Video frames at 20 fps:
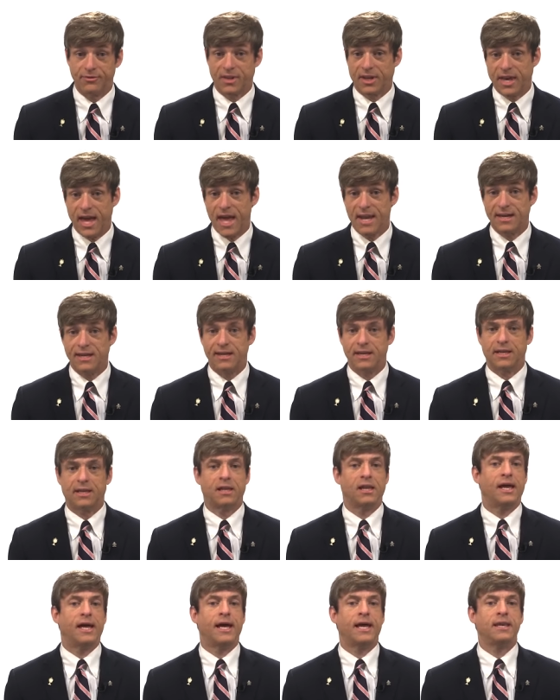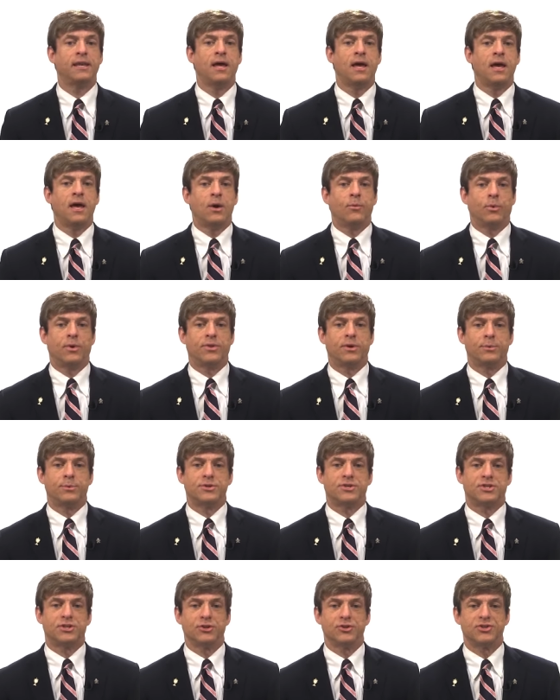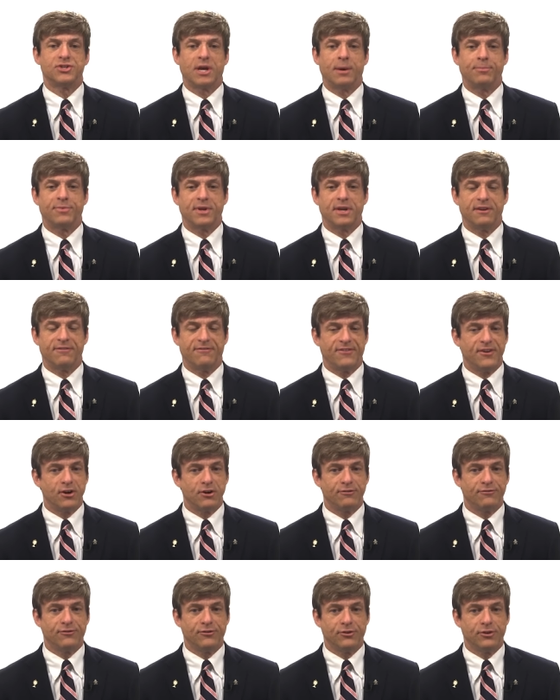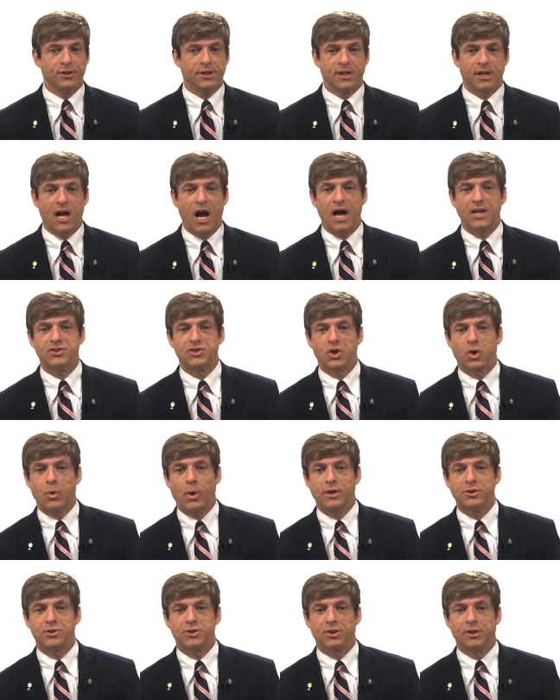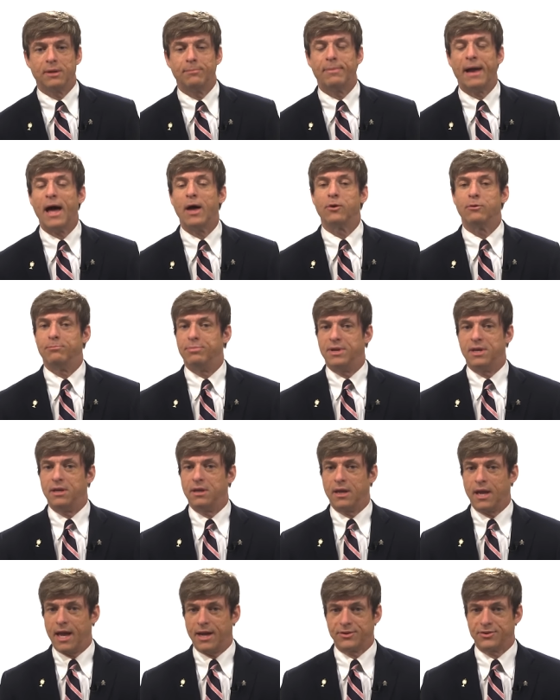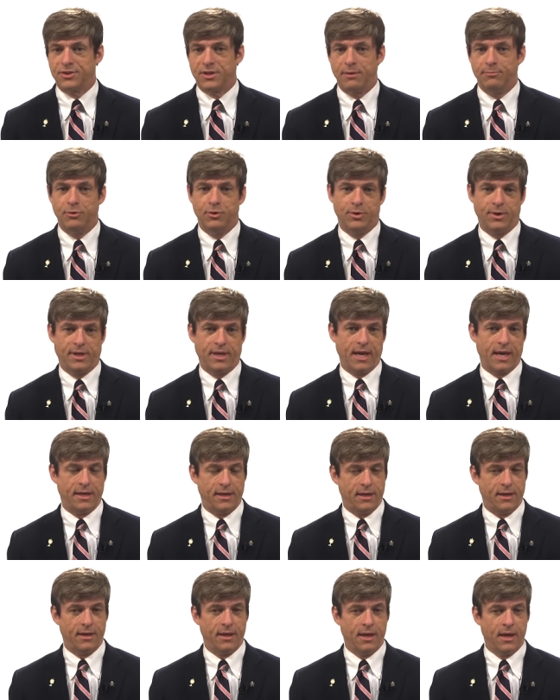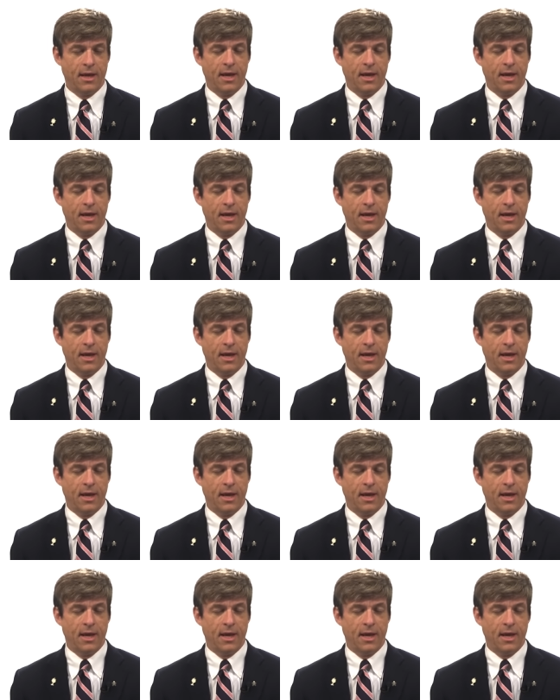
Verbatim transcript: of the Kennedy clan when there was still something fearful and consequential about being excommunicated.